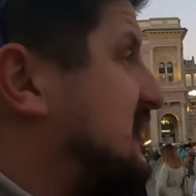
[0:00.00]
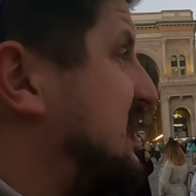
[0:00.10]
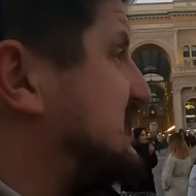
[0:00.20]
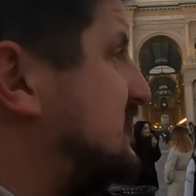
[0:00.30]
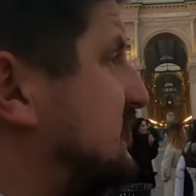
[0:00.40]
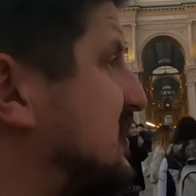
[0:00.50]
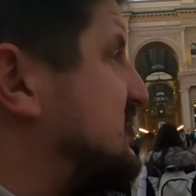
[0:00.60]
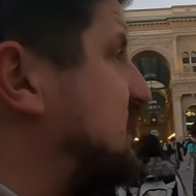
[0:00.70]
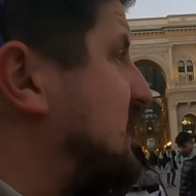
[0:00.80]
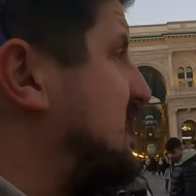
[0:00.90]
Not so
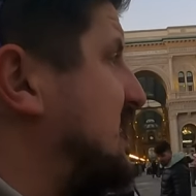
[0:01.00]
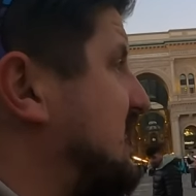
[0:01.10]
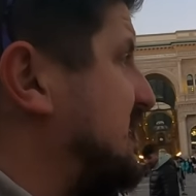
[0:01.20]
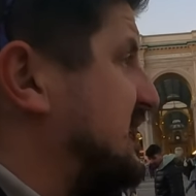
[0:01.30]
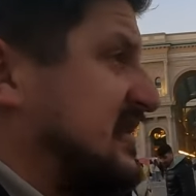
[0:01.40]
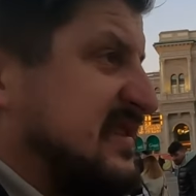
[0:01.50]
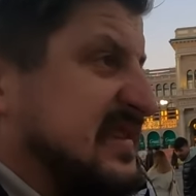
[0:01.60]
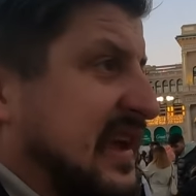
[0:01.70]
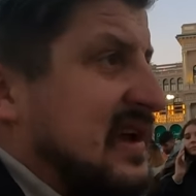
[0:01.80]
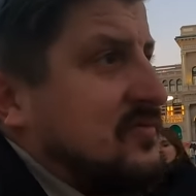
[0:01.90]
much going on here in the
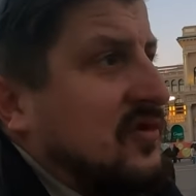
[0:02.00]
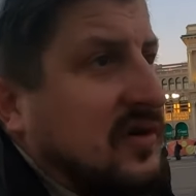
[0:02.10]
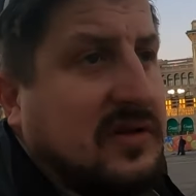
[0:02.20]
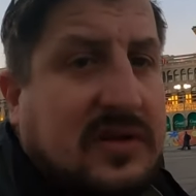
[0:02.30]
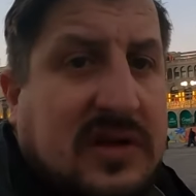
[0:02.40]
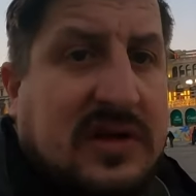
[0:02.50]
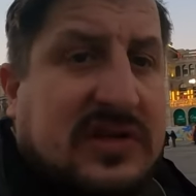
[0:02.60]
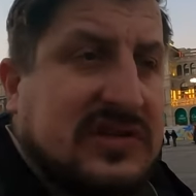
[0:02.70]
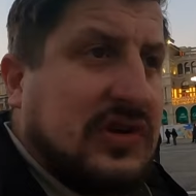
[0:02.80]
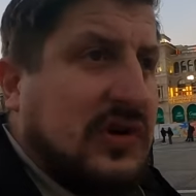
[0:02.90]
scam world.
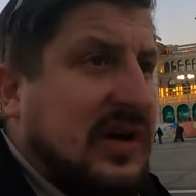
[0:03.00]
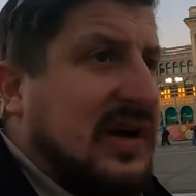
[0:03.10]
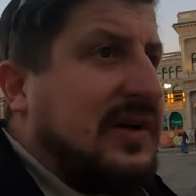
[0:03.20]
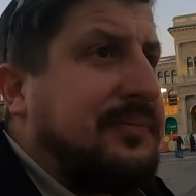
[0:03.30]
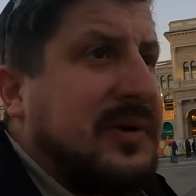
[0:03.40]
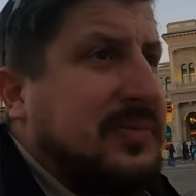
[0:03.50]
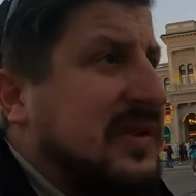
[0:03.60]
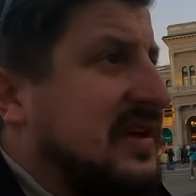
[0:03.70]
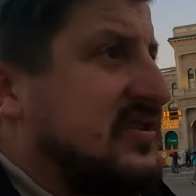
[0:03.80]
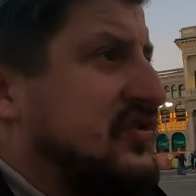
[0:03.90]
So people
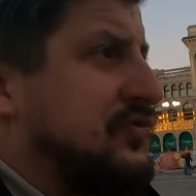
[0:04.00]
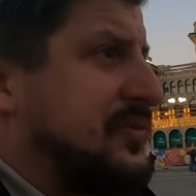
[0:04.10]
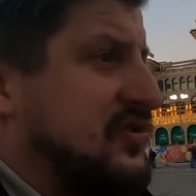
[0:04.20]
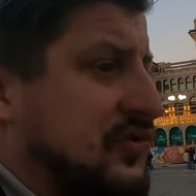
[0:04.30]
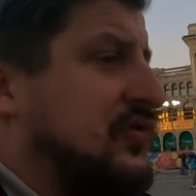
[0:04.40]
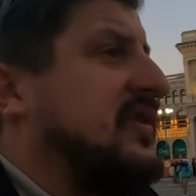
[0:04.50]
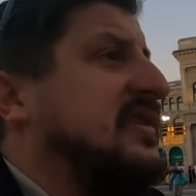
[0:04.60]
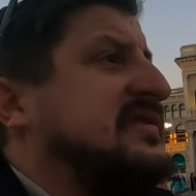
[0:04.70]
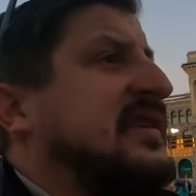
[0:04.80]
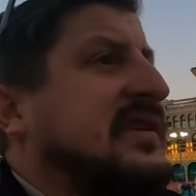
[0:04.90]
like a stupid
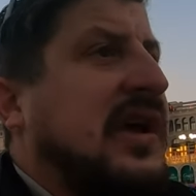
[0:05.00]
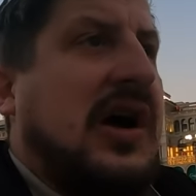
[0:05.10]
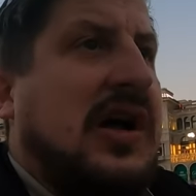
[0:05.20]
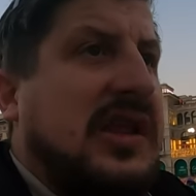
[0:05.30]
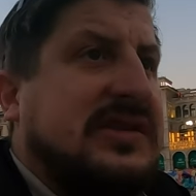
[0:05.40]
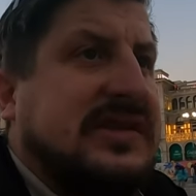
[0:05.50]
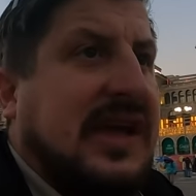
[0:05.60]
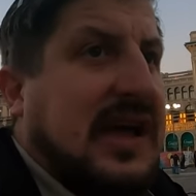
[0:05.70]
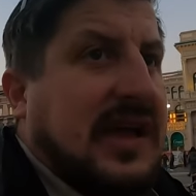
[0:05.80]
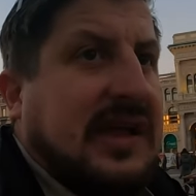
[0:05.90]
tourist and an honest
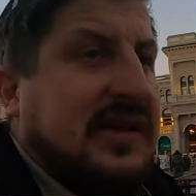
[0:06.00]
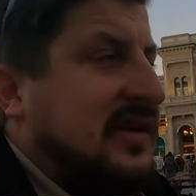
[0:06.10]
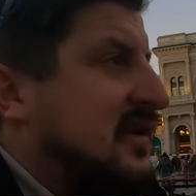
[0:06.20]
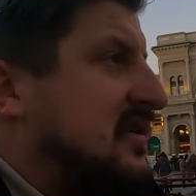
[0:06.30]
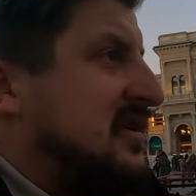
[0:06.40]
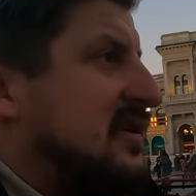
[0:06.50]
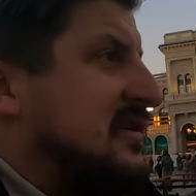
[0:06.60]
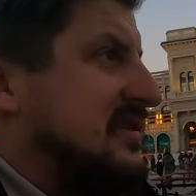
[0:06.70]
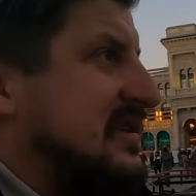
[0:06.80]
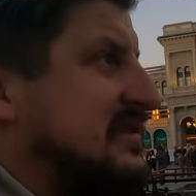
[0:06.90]
guy,
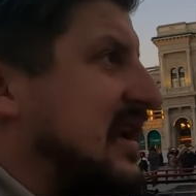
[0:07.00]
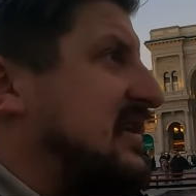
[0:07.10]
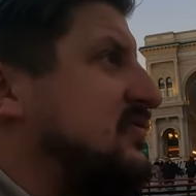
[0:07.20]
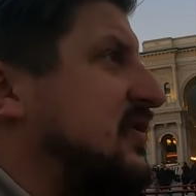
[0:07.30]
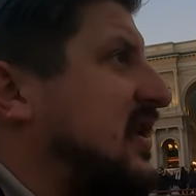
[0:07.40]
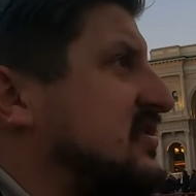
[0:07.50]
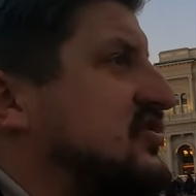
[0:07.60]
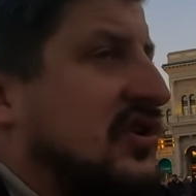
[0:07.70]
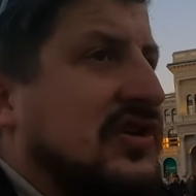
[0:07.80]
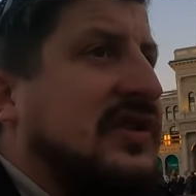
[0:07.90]
these guys would
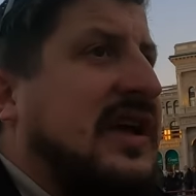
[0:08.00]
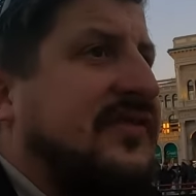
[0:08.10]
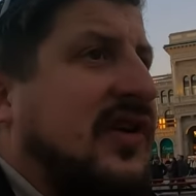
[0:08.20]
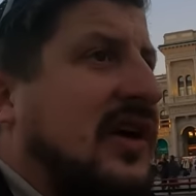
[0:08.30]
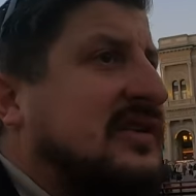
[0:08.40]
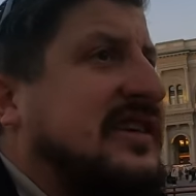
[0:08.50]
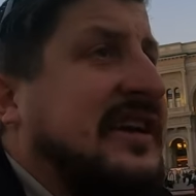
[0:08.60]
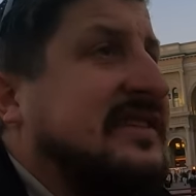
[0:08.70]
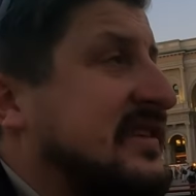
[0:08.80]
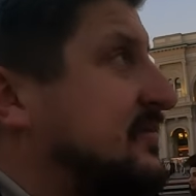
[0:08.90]
struggle to have
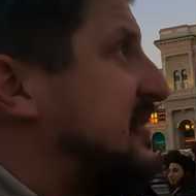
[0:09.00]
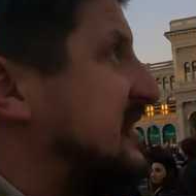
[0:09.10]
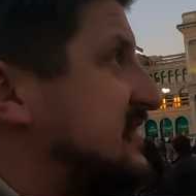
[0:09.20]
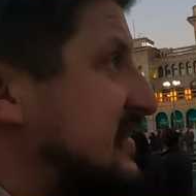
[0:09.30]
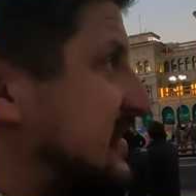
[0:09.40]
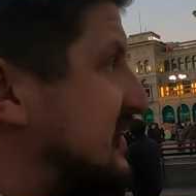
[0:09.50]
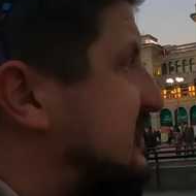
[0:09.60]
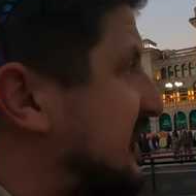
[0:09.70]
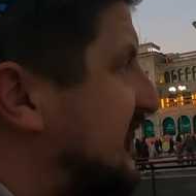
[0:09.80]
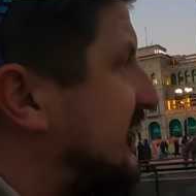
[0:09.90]
content in a place like this,
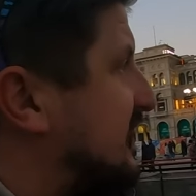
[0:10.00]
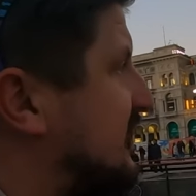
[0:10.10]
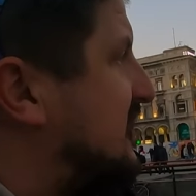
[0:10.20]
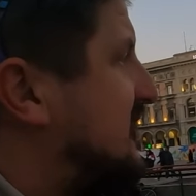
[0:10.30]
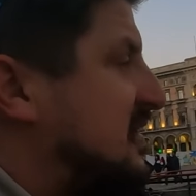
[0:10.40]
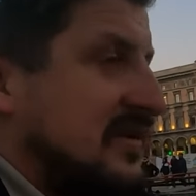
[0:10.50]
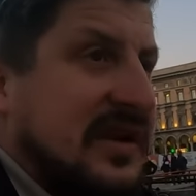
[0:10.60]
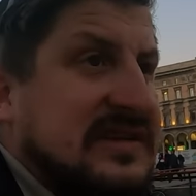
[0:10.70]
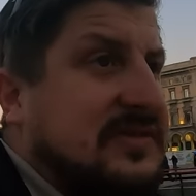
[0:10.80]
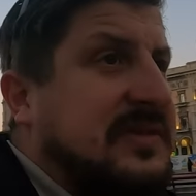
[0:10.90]
I think.
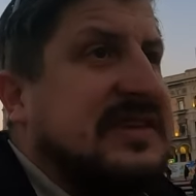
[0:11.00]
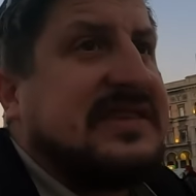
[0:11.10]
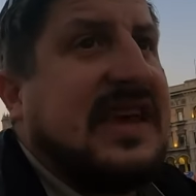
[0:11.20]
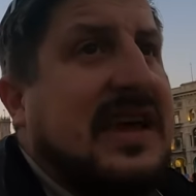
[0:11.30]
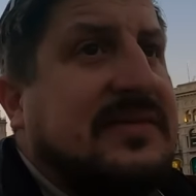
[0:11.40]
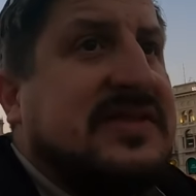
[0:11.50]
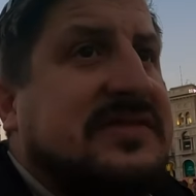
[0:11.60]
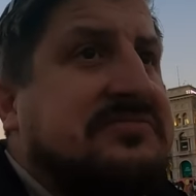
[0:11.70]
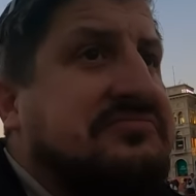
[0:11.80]
Not so many scams.